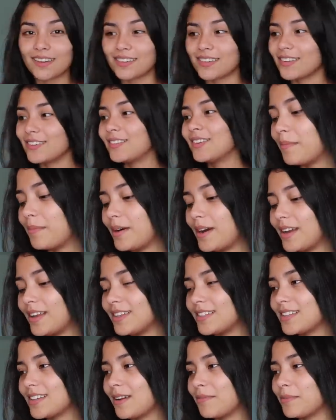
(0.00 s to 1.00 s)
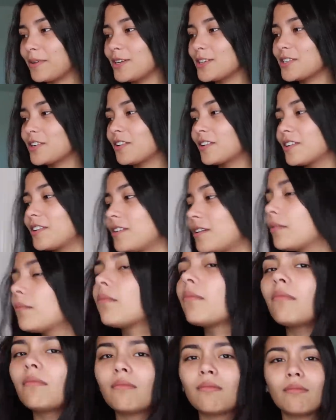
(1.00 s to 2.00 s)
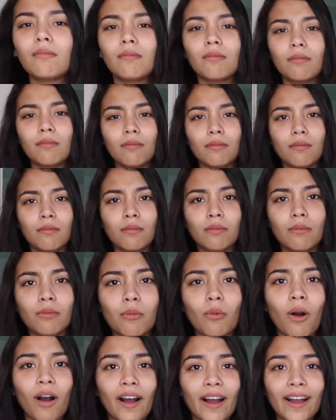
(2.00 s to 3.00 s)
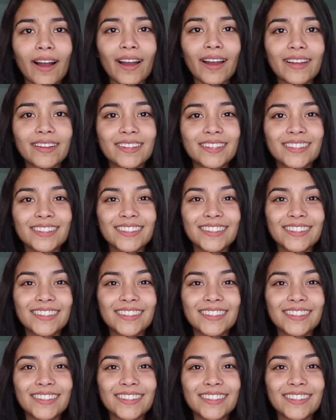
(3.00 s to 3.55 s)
I don't know. But I'm pretty sure... What?